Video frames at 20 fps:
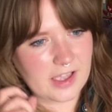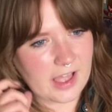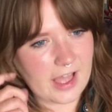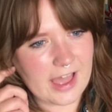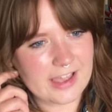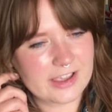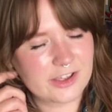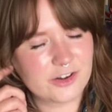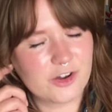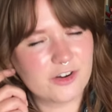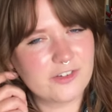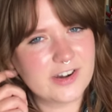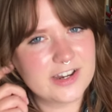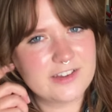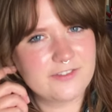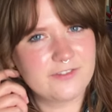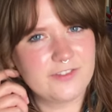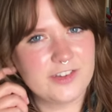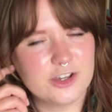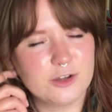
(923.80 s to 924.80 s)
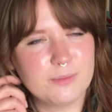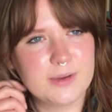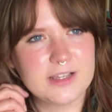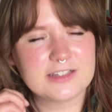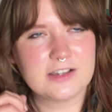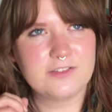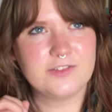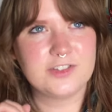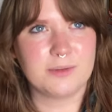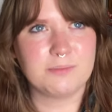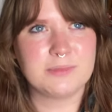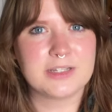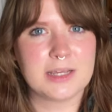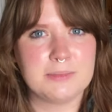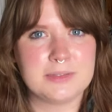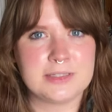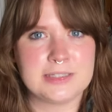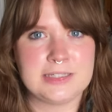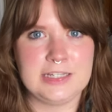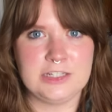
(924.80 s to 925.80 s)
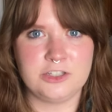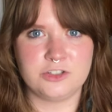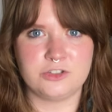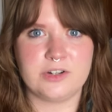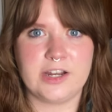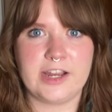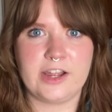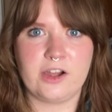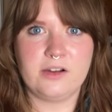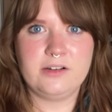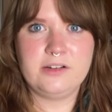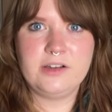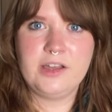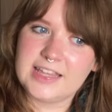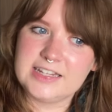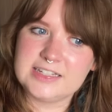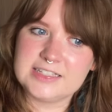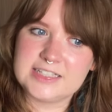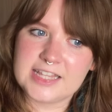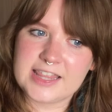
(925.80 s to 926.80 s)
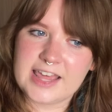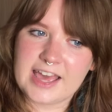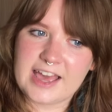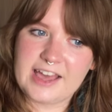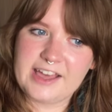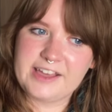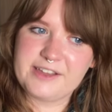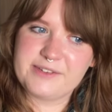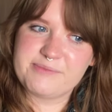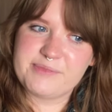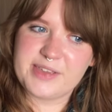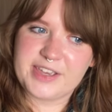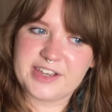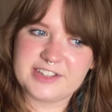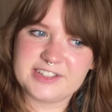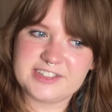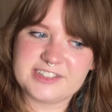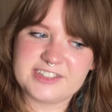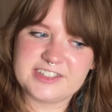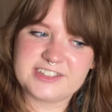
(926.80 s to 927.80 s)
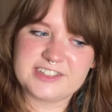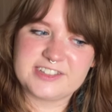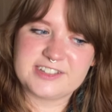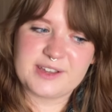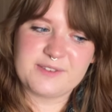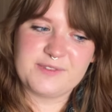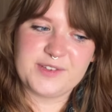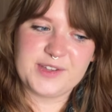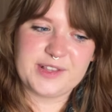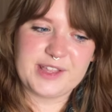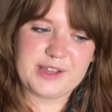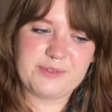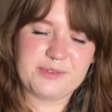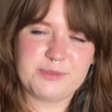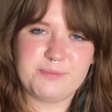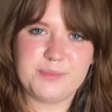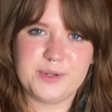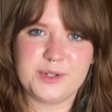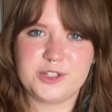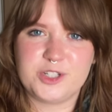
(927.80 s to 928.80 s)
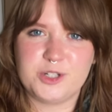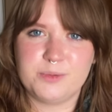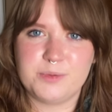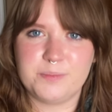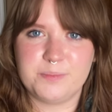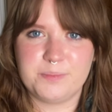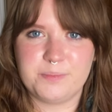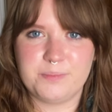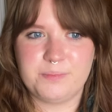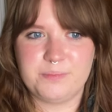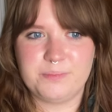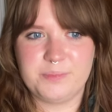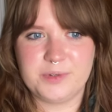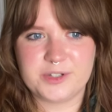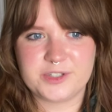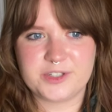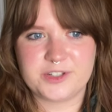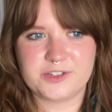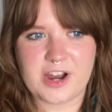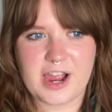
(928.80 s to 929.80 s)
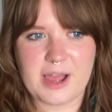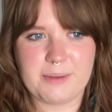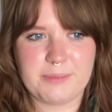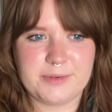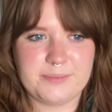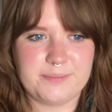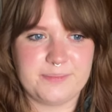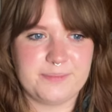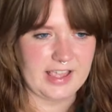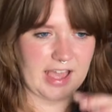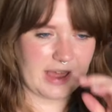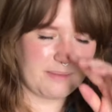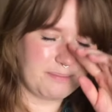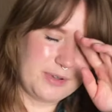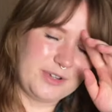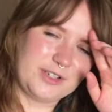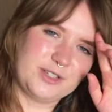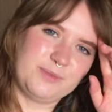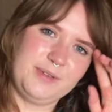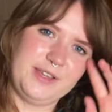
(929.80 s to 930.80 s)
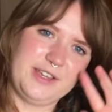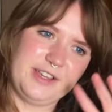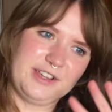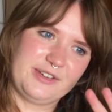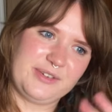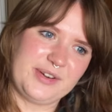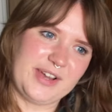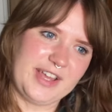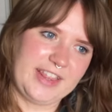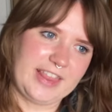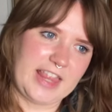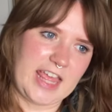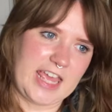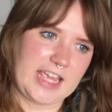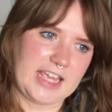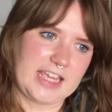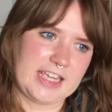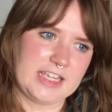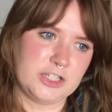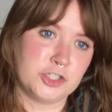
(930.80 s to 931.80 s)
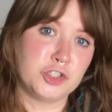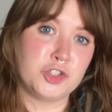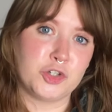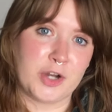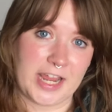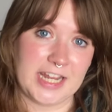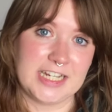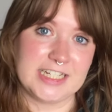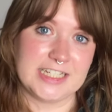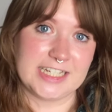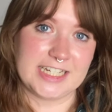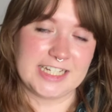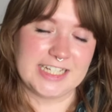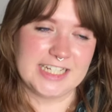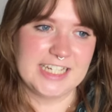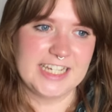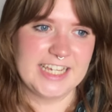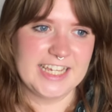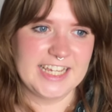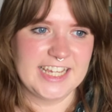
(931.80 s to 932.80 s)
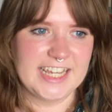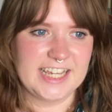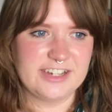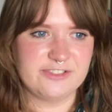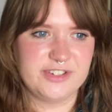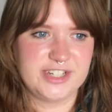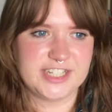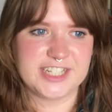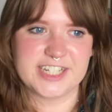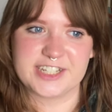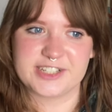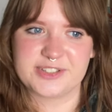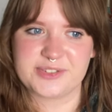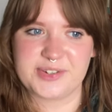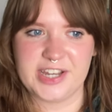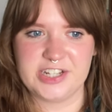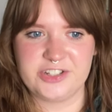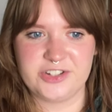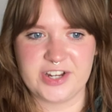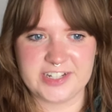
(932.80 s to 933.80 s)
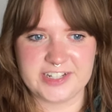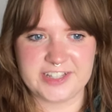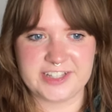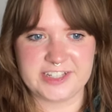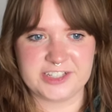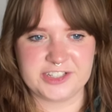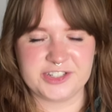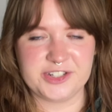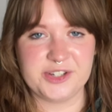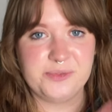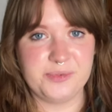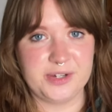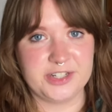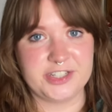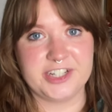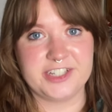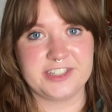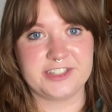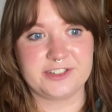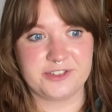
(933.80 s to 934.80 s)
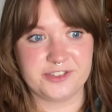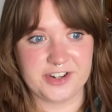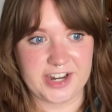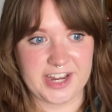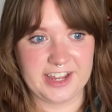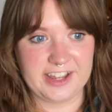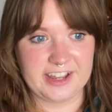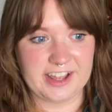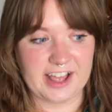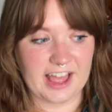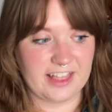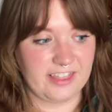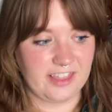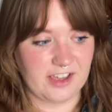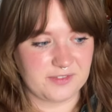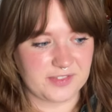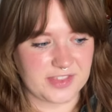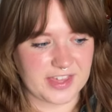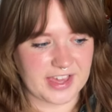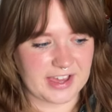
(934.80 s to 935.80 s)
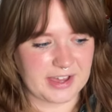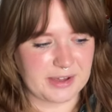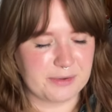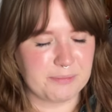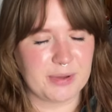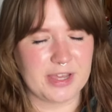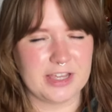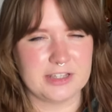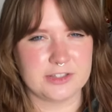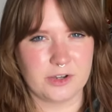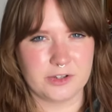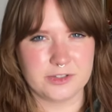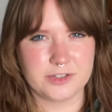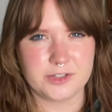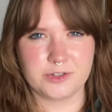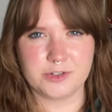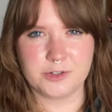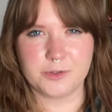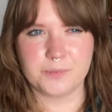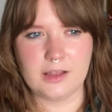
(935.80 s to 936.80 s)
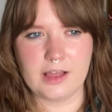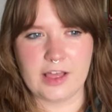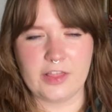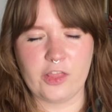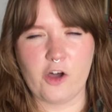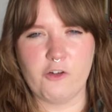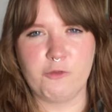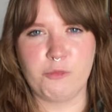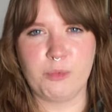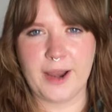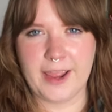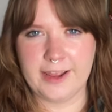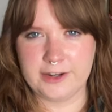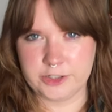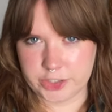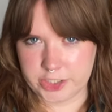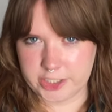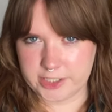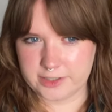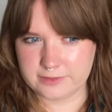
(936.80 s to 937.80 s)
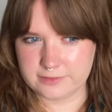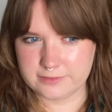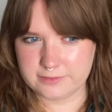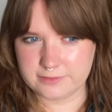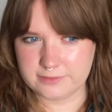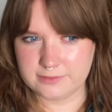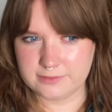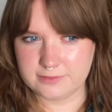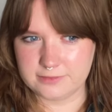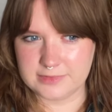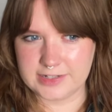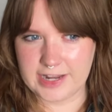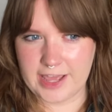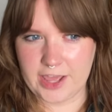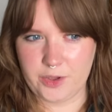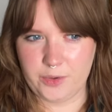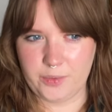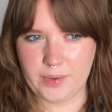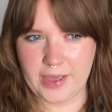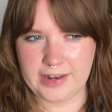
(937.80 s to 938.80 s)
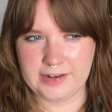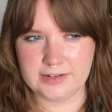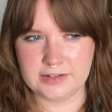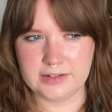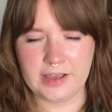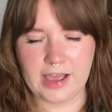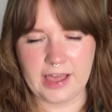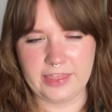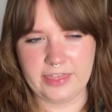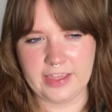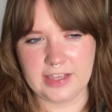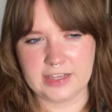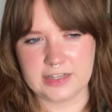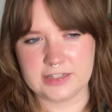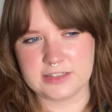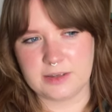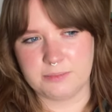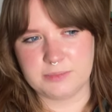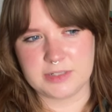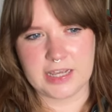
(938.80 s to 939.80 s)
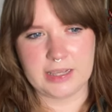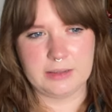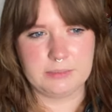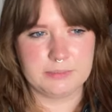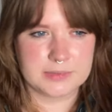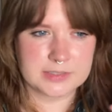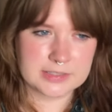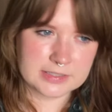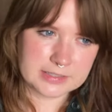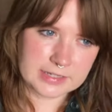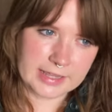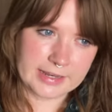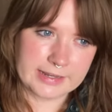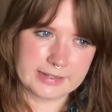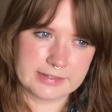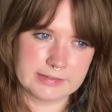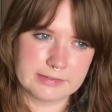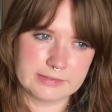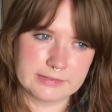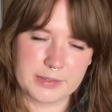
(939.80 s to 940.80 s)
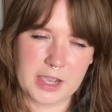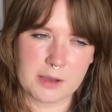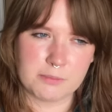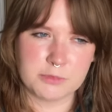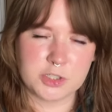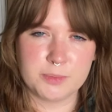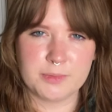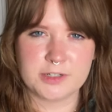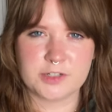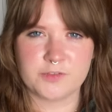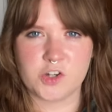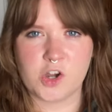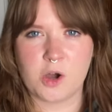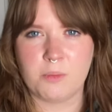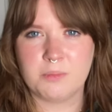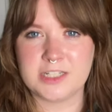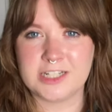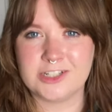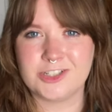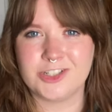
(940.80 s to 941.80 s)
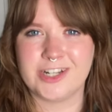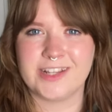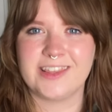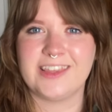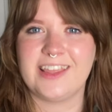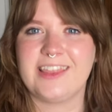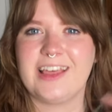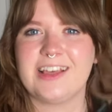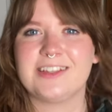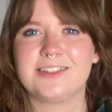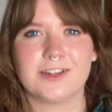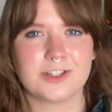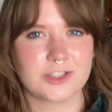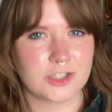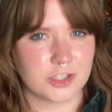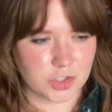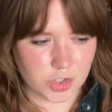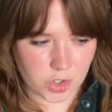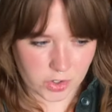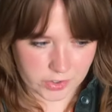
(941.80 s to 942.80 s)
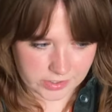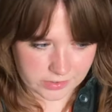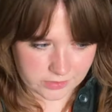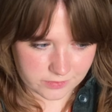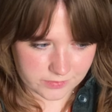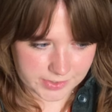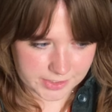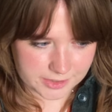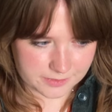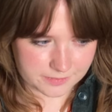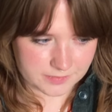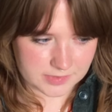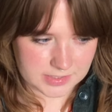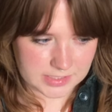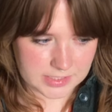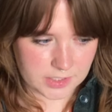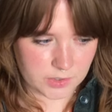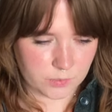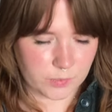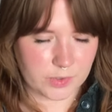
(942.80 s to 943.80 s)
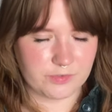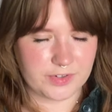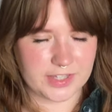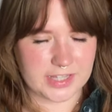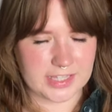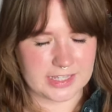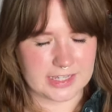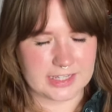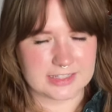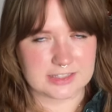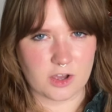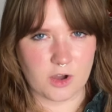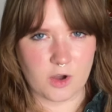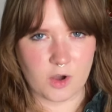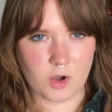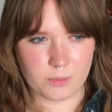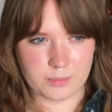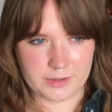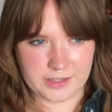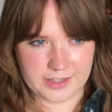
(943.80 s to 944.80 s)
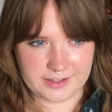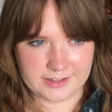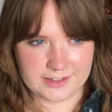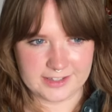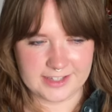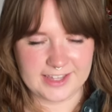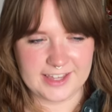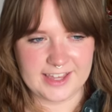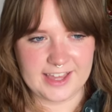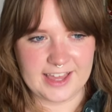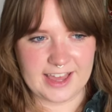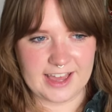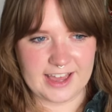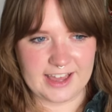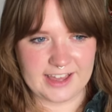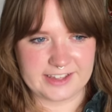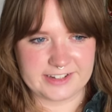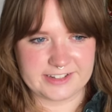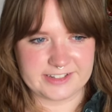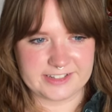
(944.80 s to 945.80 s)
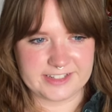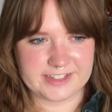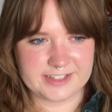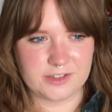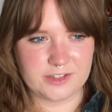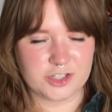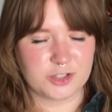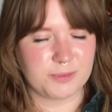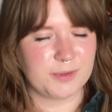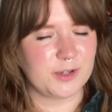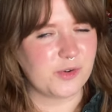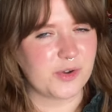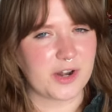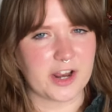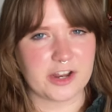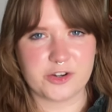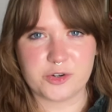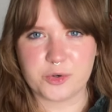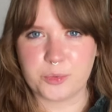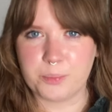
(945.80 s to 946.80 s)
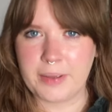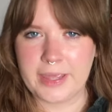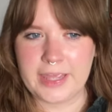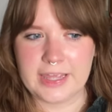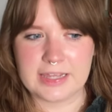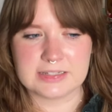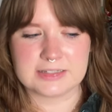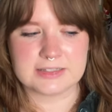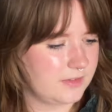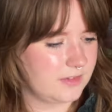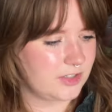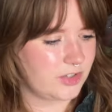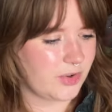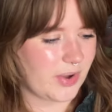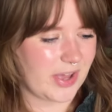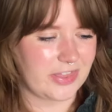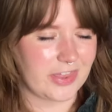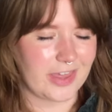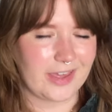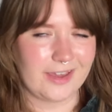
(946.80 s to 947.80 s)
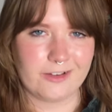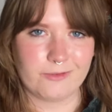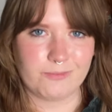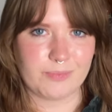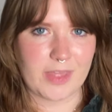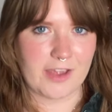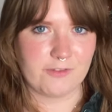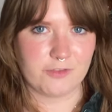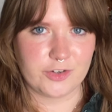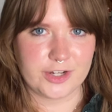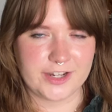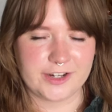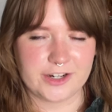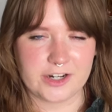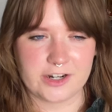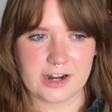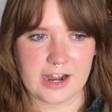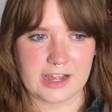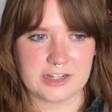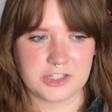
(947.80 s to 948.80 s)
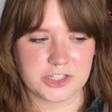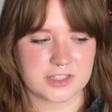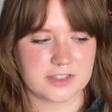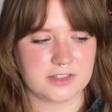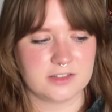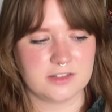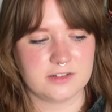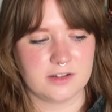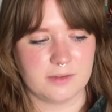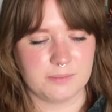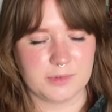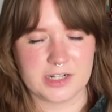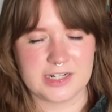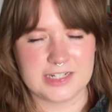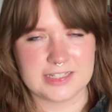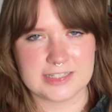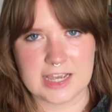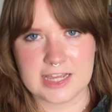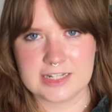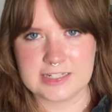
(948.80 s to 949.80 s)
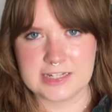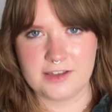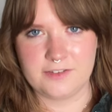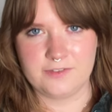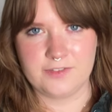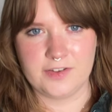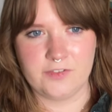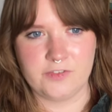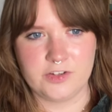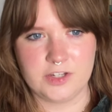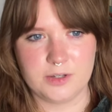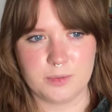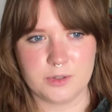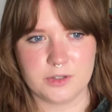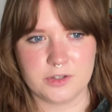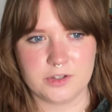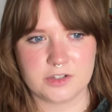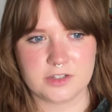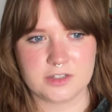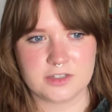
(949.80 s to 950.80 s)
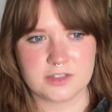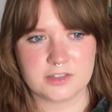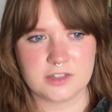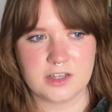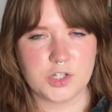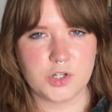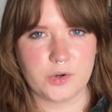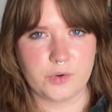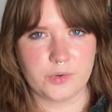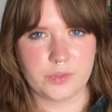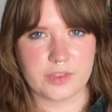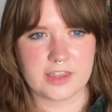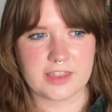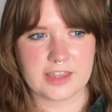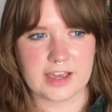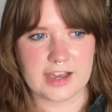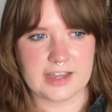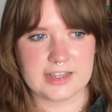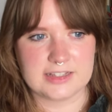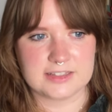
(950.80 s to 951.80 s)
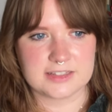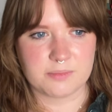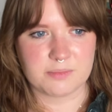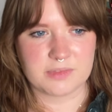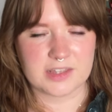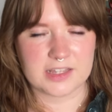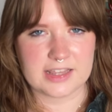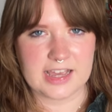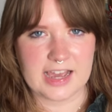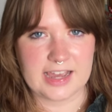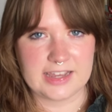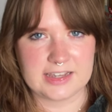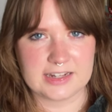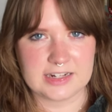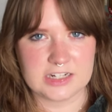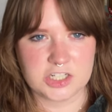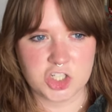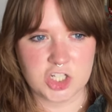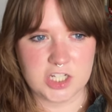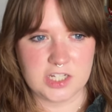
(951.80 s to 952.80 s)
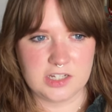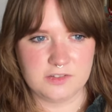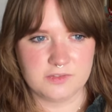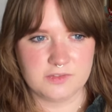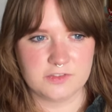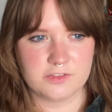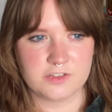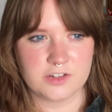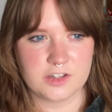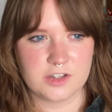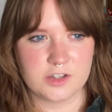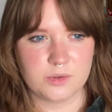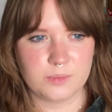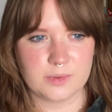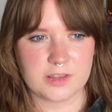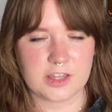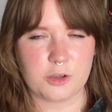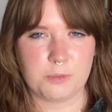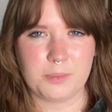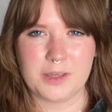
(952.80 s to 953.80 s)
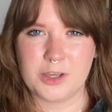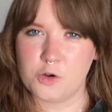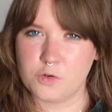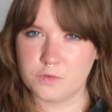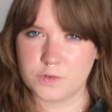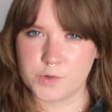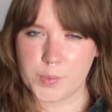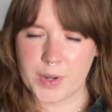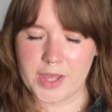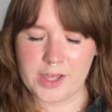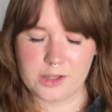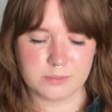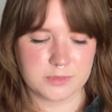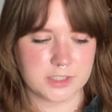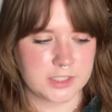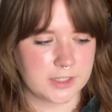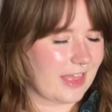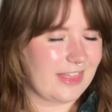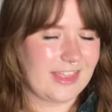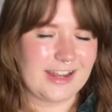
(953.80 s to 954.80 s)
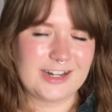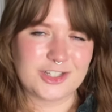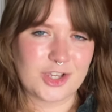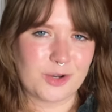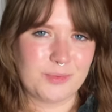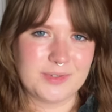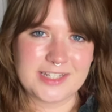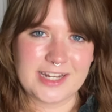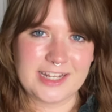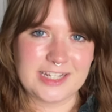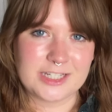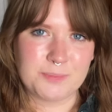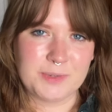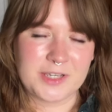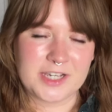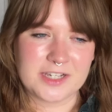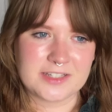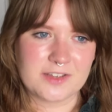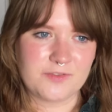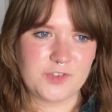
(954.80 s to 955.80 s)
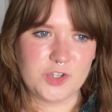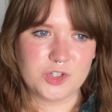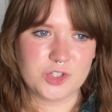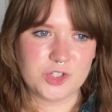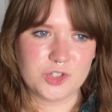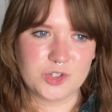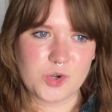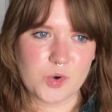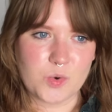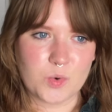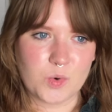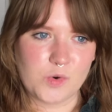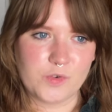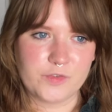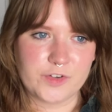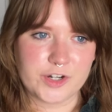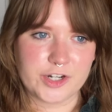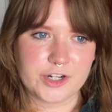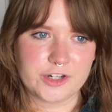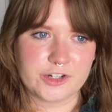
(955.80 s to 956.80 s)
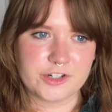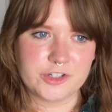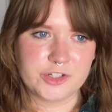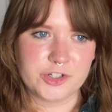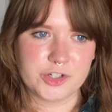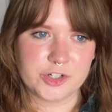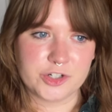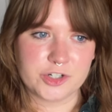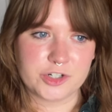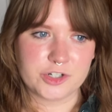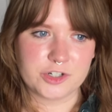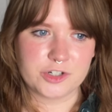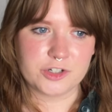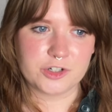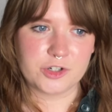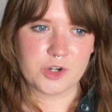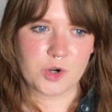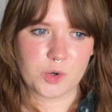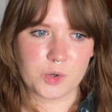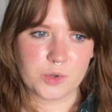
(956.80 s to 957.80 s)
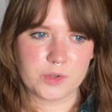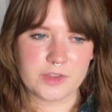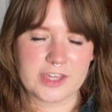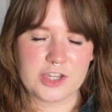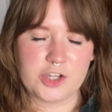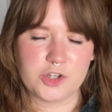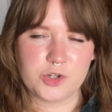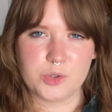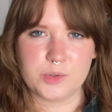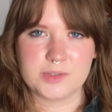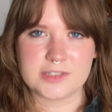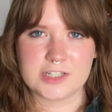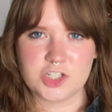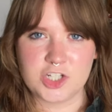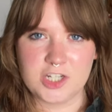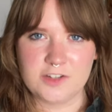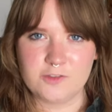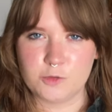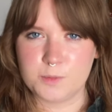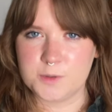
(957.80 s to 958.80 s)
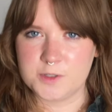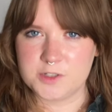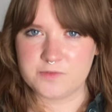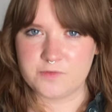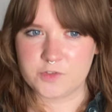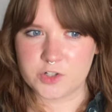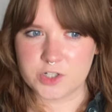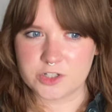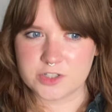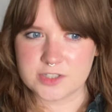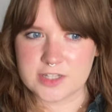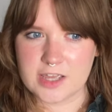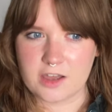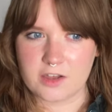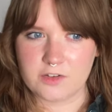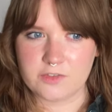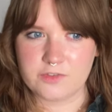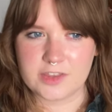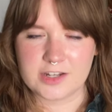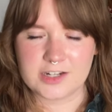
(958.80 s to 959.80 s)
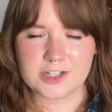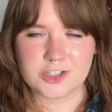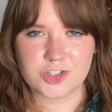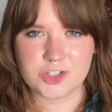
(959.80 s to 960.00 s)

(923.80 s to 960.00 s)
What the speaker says: I can already feel myself sometimes teetering into that, because I feel like with BookTube and Bookstagram and books being quite, like, trendy, reading is quite a trendy thing to do, which is great. I love that. But it's also a lot of pressure now, and I think sometimes can come too much of a competition, and then that sucks the joy out of it, when really it is a hobby and you should be going at your own pace. So I think every year I'm gonna set it at 50 books, know that that is something that I can achieve without being overwhelmed. And then it's always nice, because if you do go over your goal that you know is achievable for yourself, then it's